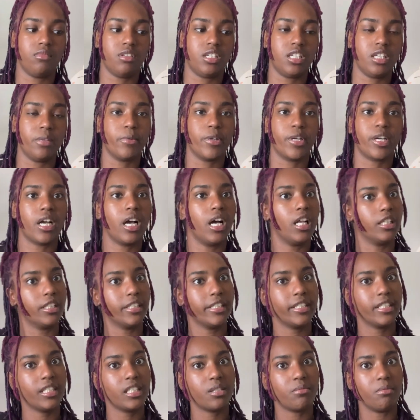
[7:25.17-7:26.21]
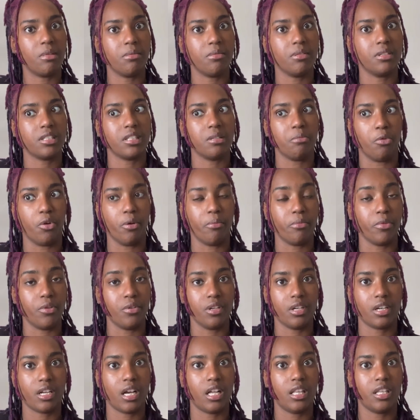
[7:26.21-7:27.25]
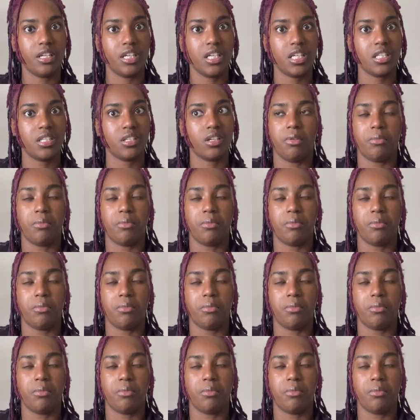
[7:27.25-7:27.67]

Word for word: dimmer colors, maybe some more muted colors.